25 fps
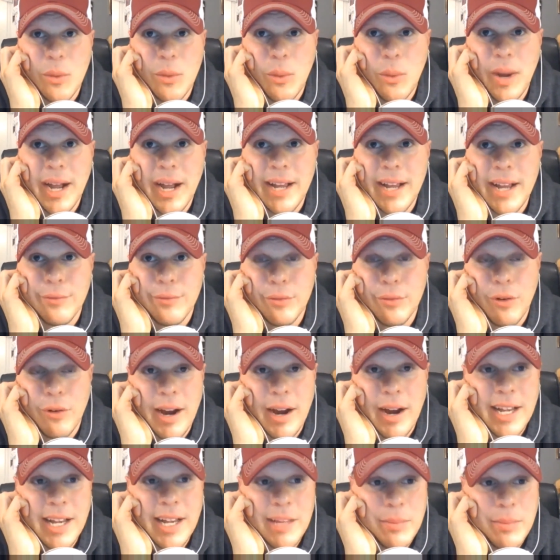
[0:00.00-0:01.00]
a wide
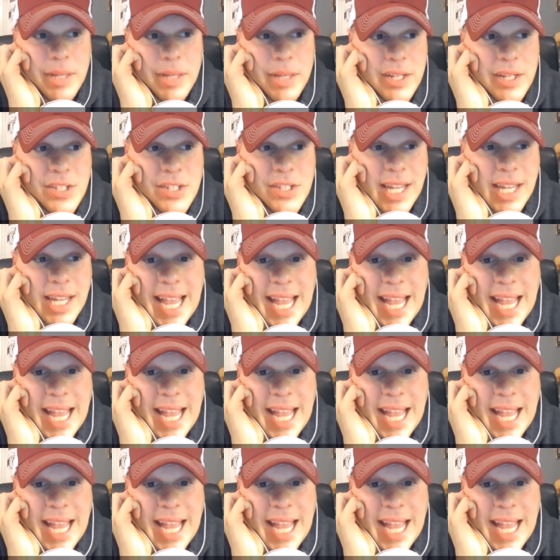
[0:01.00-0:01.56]
variety because you